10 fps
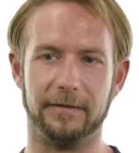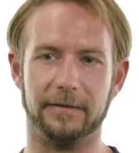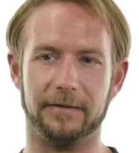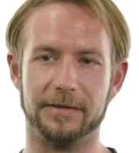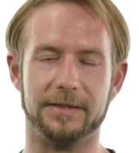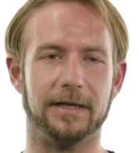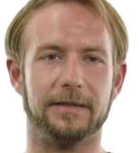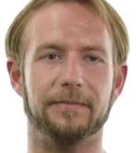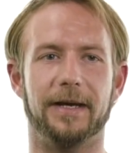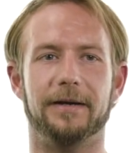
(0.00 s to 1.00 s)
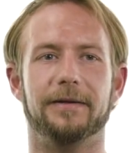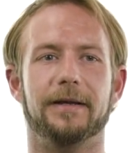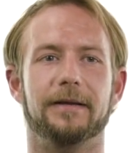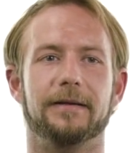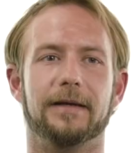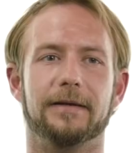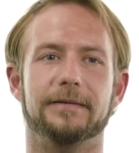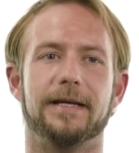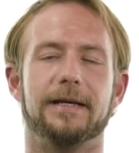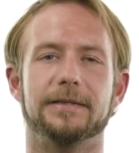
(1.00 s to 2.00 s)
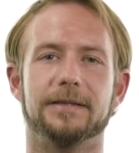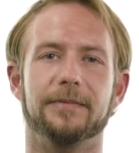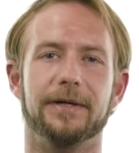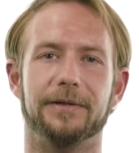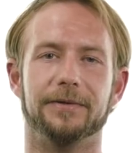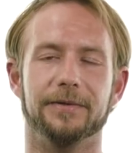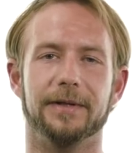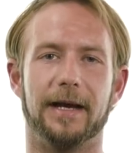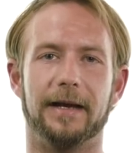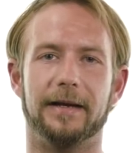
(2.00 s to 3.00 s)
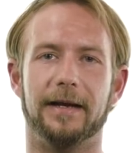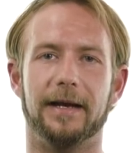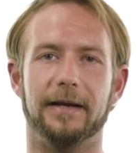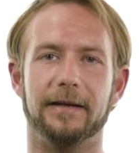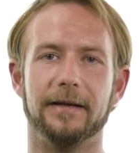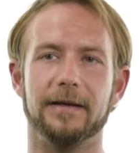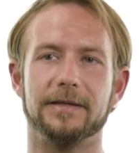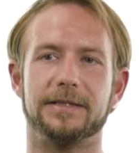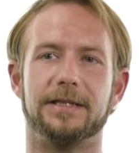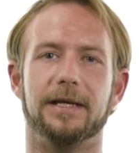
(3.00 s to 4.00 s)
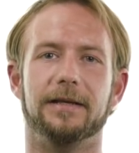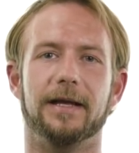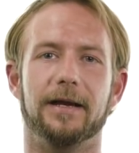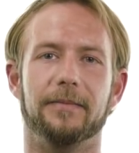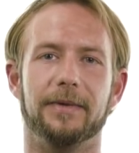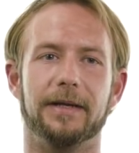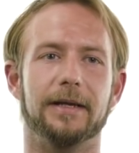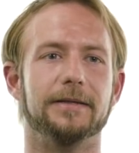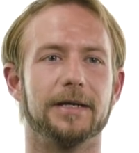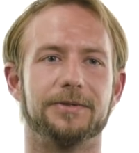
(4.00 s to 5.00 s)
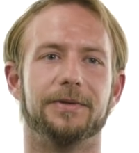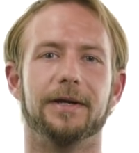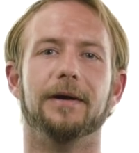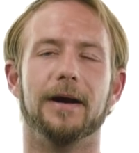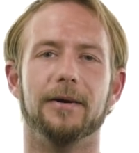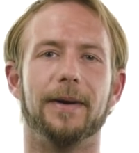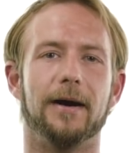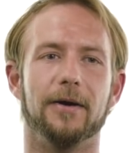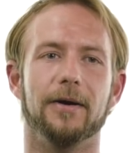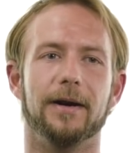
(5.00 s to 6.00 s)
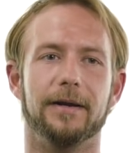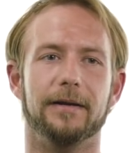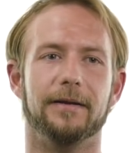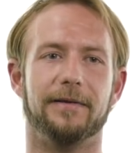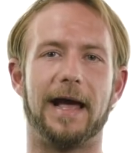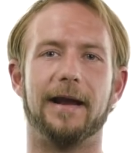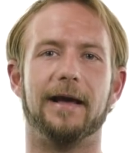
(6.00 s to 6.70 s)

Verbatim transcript: There's nothing better than than taking somebody through that and seeing them, you get in touch with their higher power and that